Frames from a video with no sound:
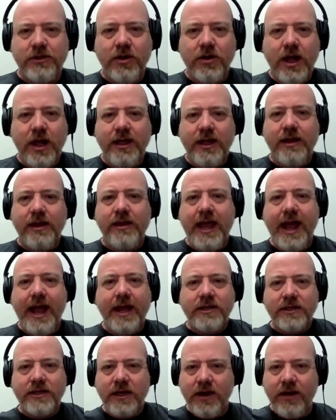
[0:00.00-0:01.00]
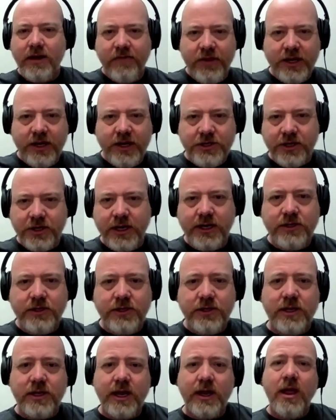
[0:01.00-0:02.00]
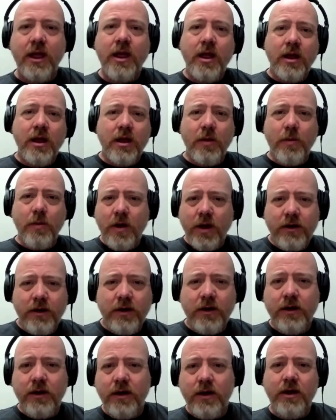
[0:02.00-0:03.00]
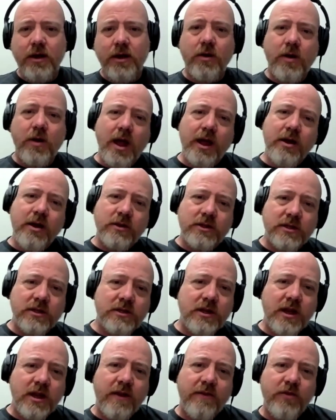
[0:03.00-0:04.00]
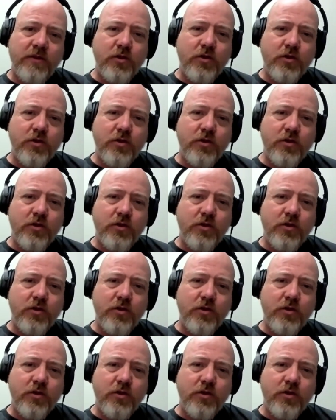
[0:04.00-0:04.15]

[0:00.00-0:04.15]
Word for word: They're not casting a vision. It's just like, come on, you know, I know this is tough.